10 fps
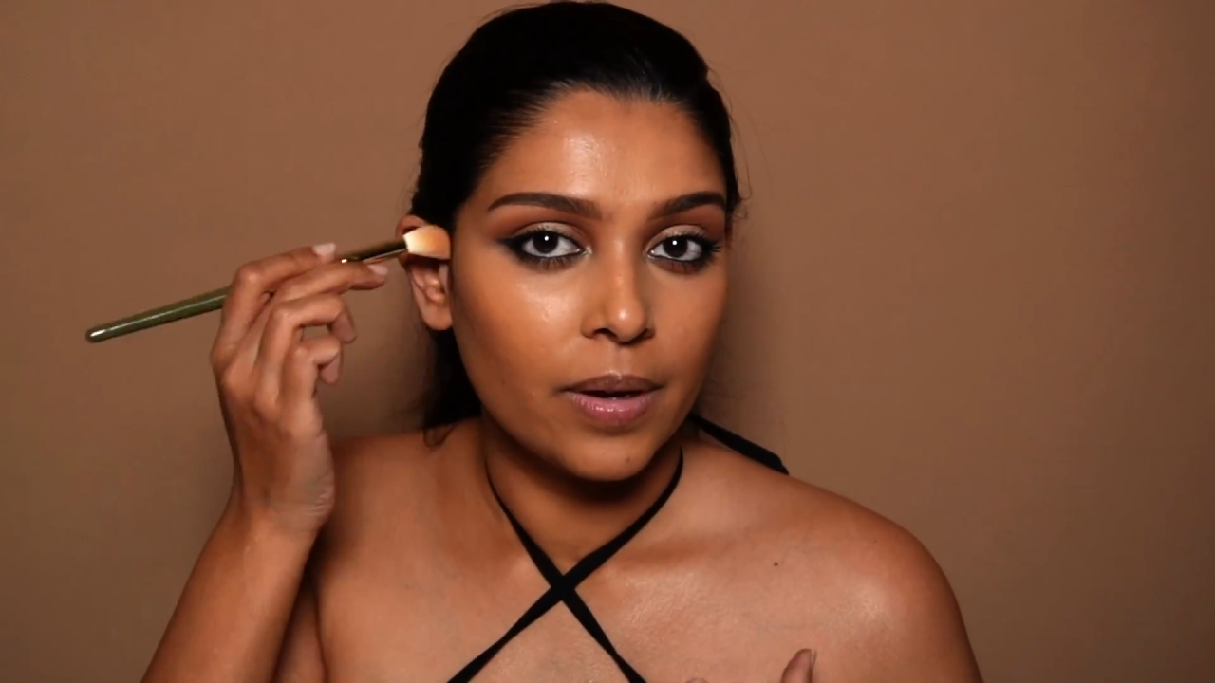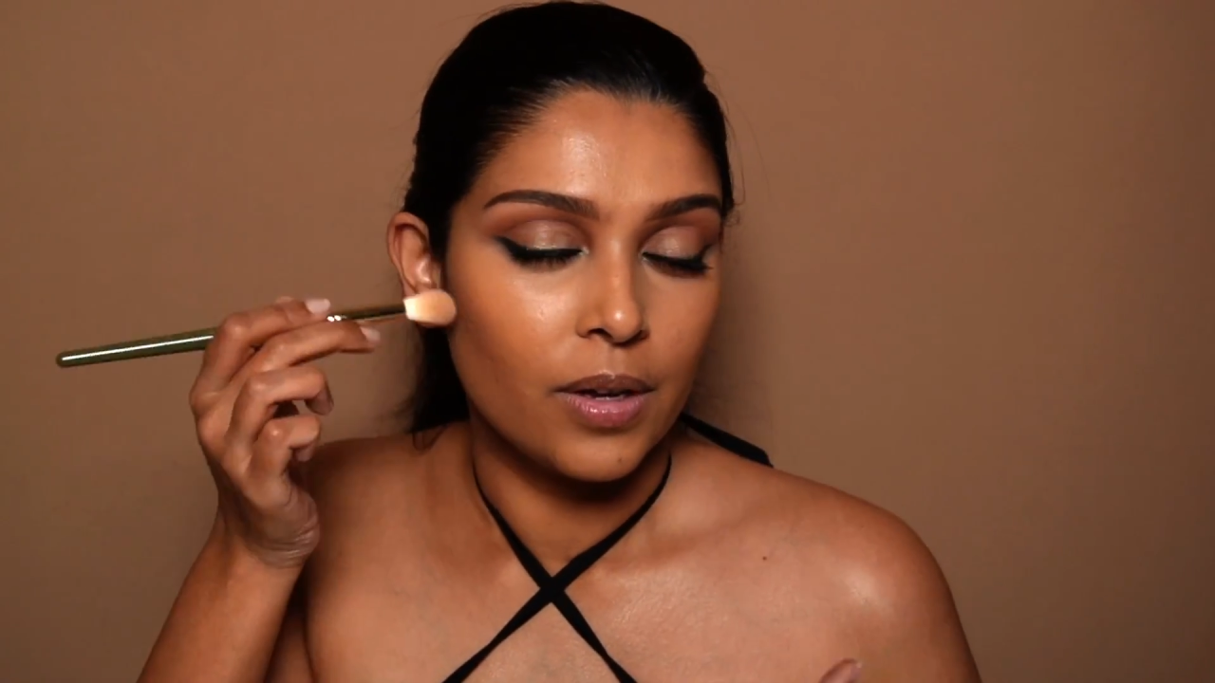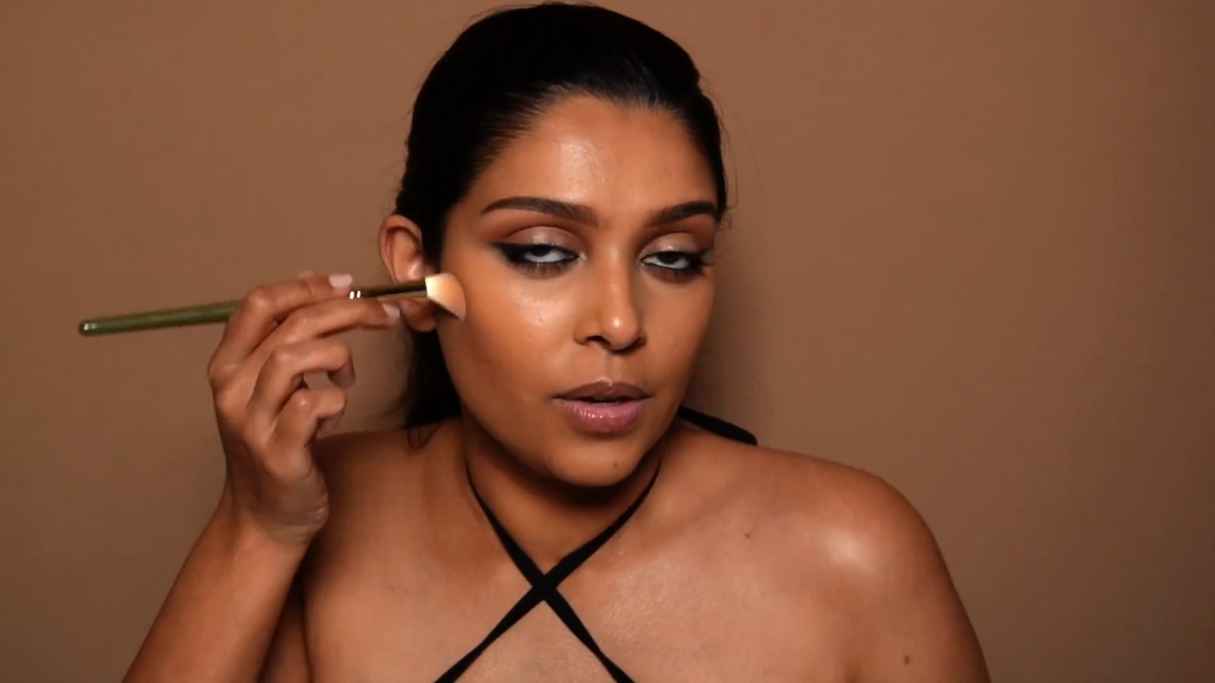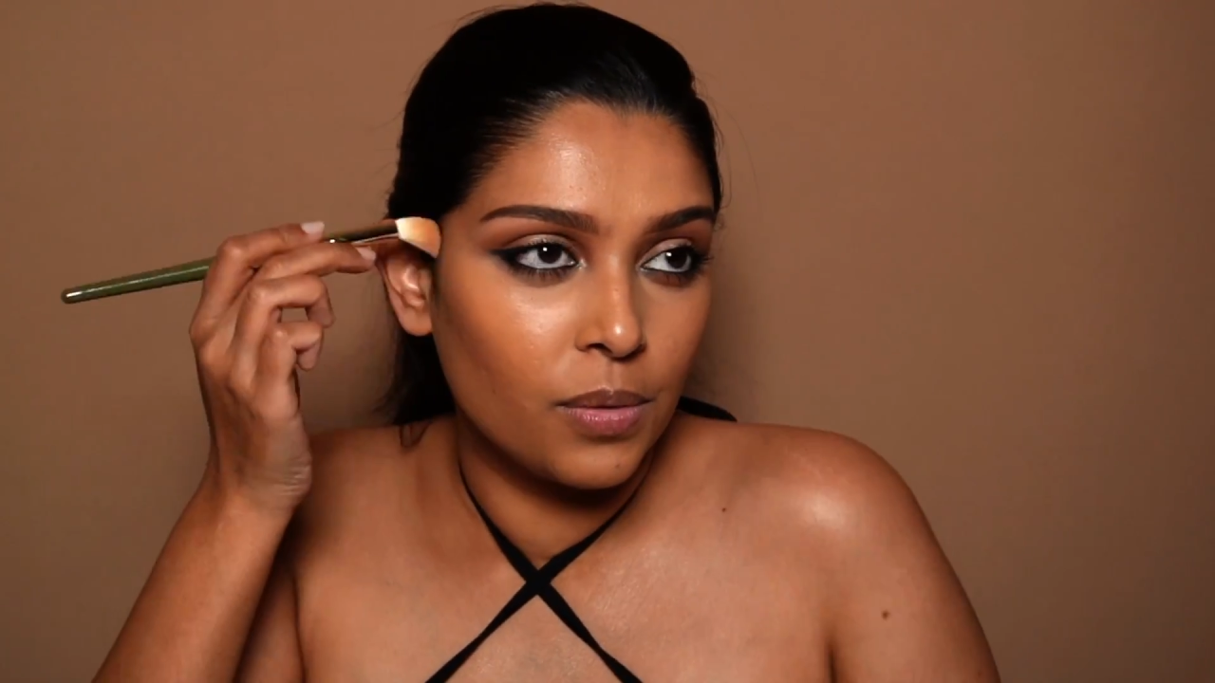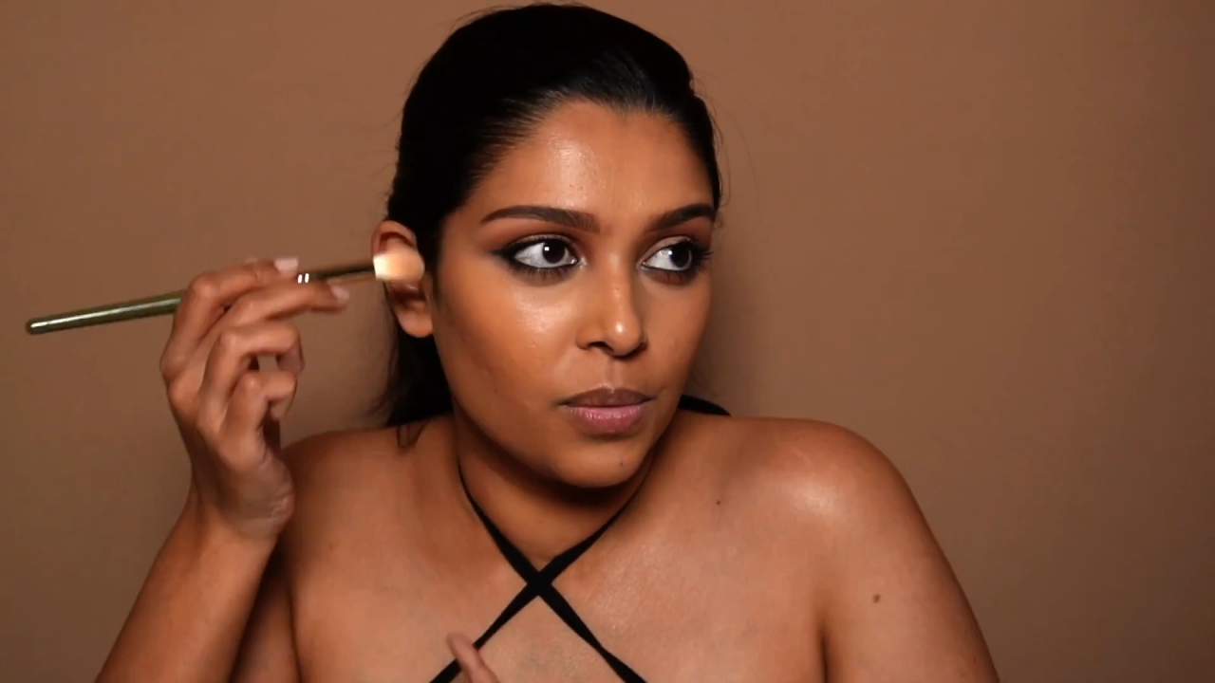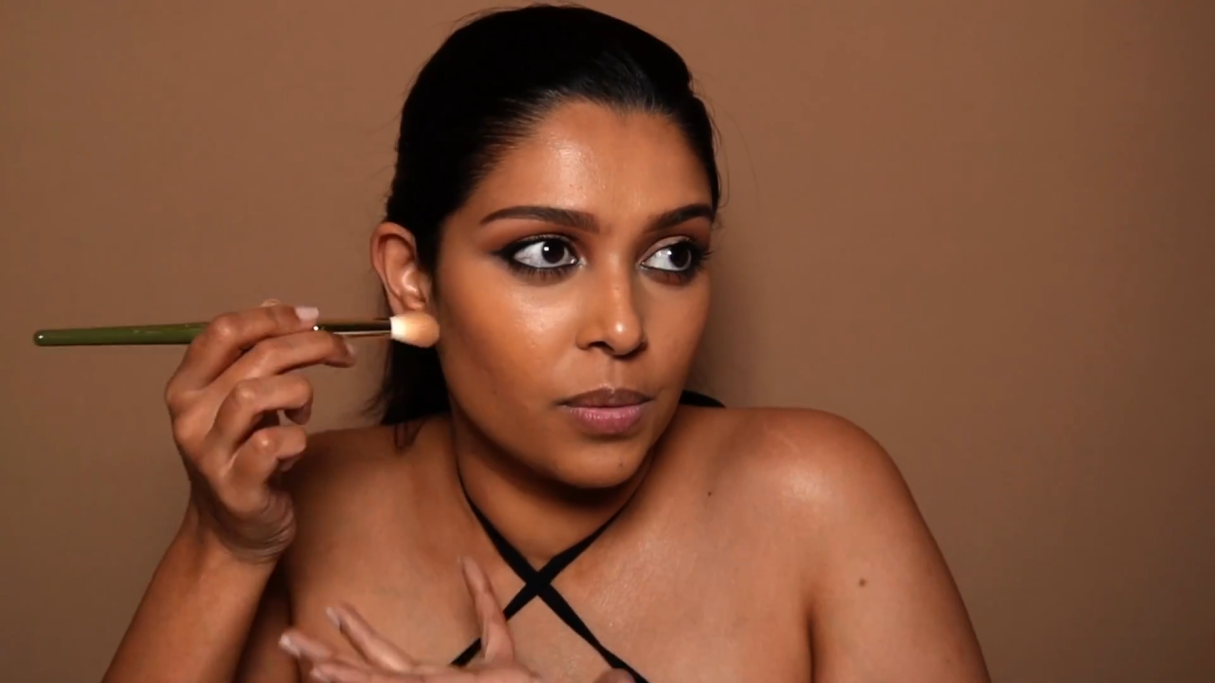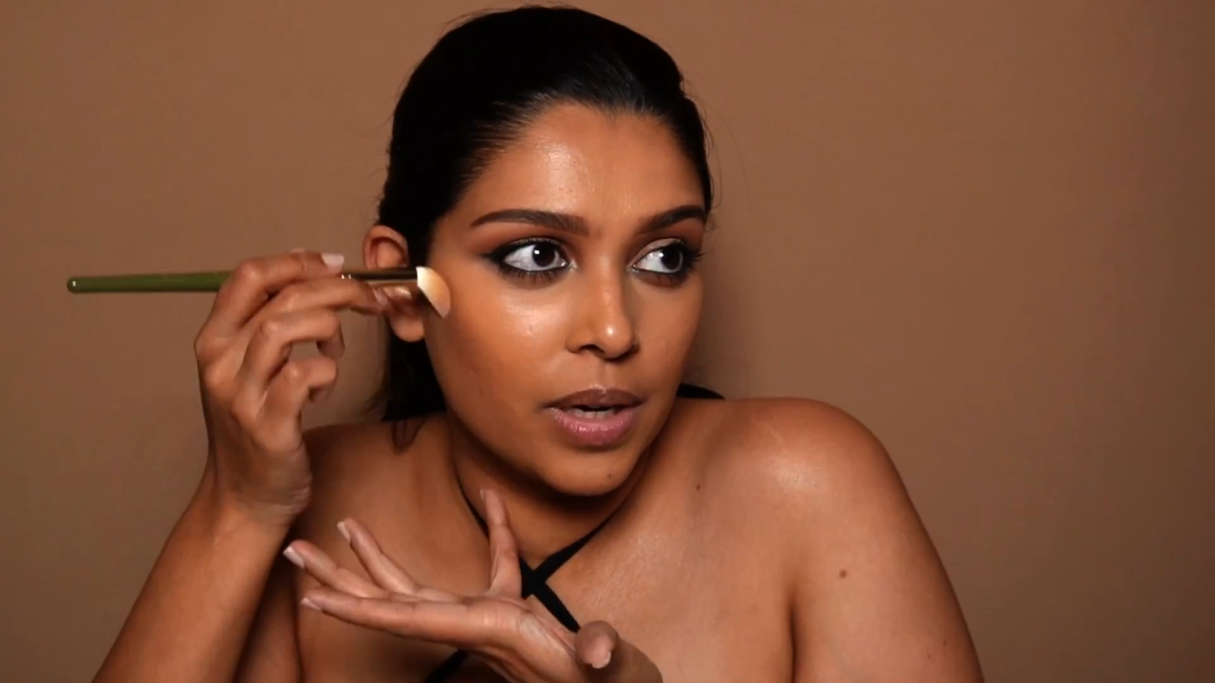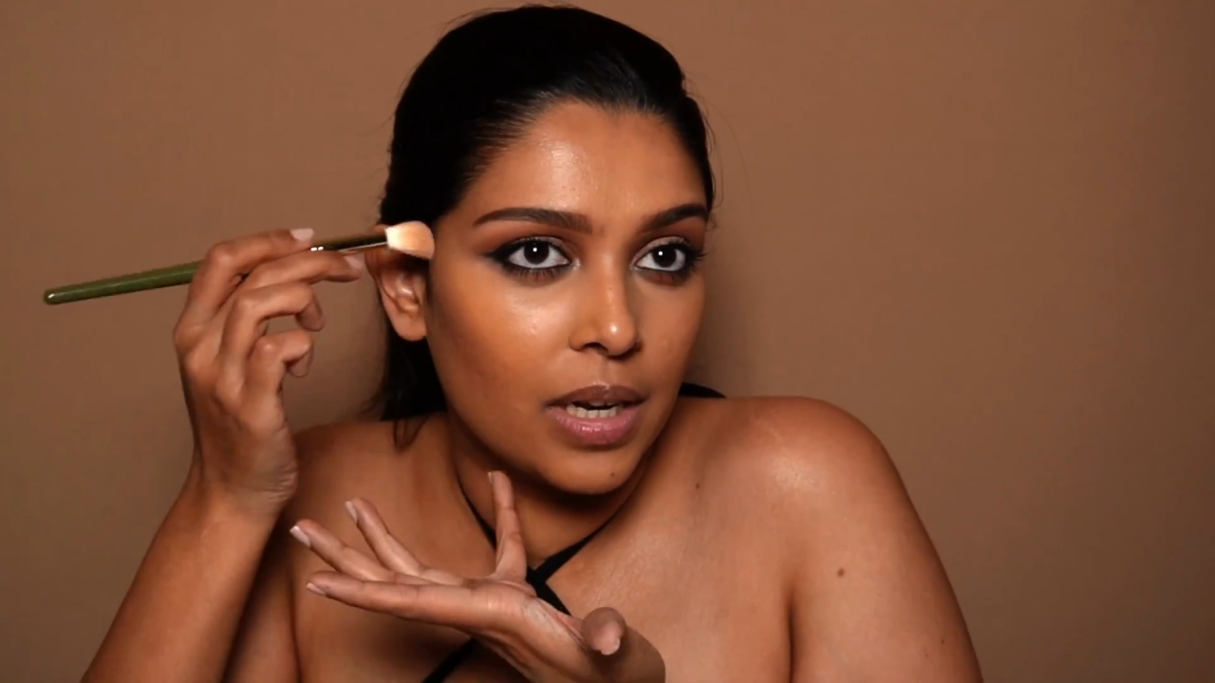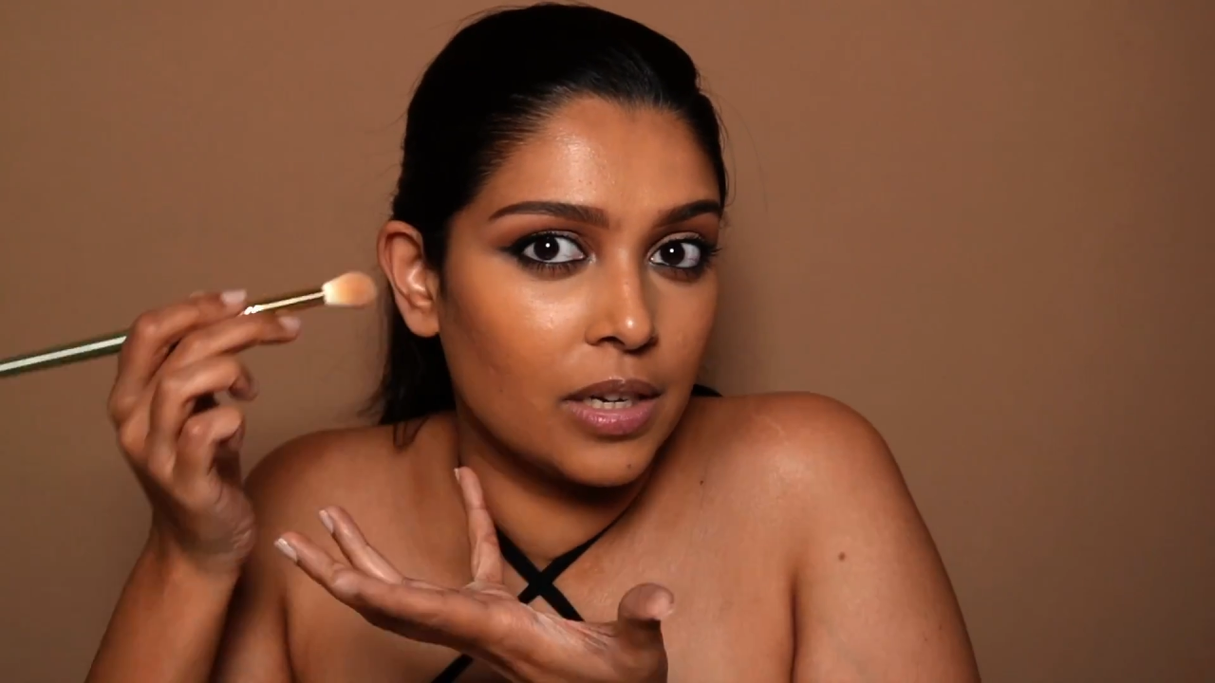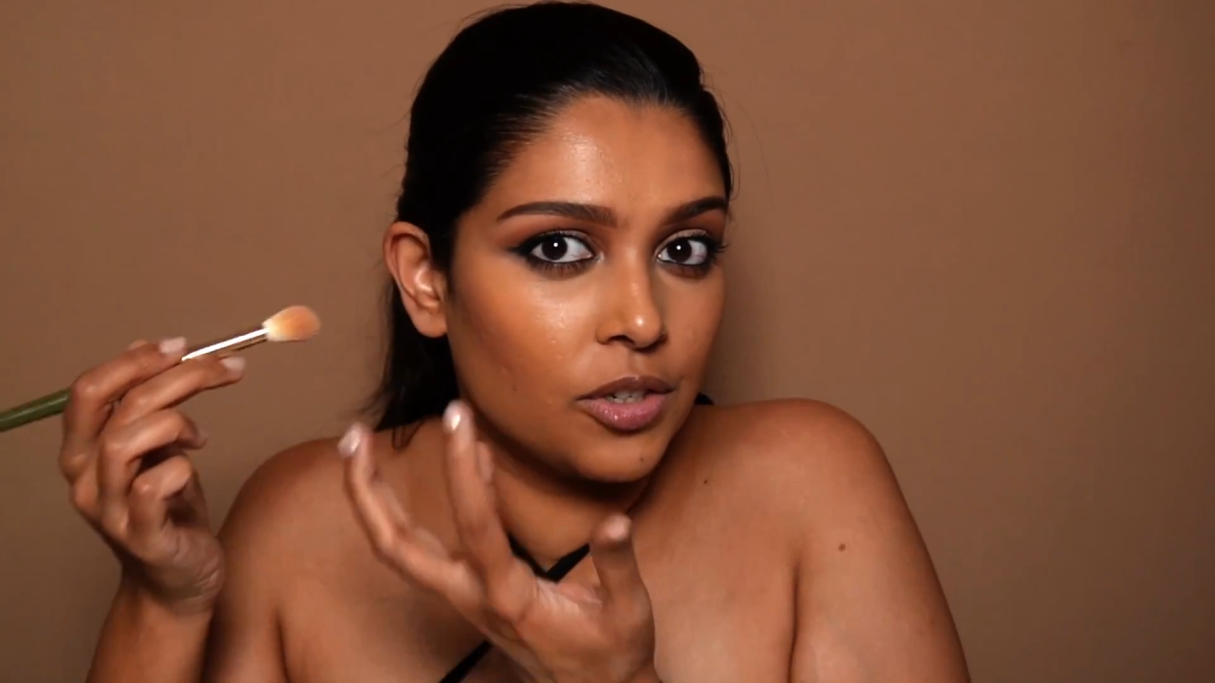it'll